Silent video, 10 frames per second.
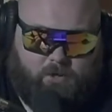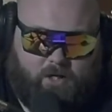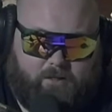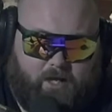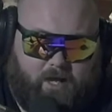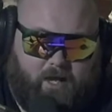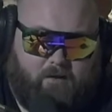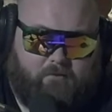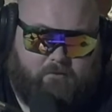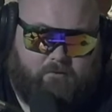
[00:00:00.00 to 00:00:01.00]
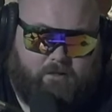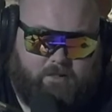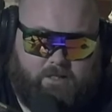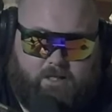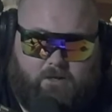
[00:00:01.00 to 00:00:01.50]
they have
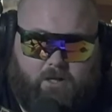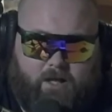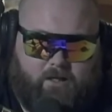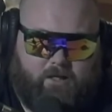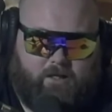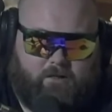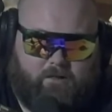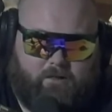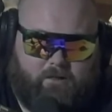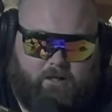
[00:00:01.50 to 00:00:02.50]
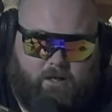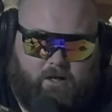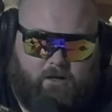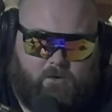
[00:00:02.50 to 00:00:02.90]
Ezekiel Elliott, who